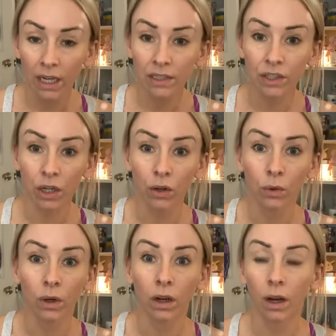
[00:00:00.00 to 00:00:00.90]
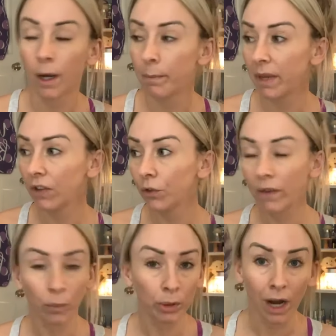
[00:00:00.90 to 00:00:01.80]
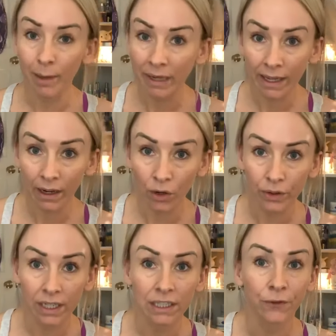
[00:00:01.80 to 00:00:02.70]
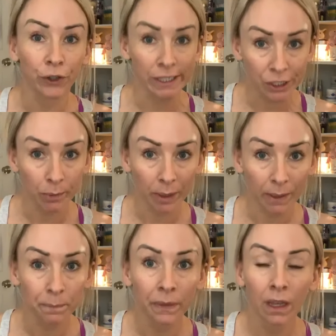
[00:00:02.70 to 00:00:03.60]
So if you have a Prime account, then it's free shipping.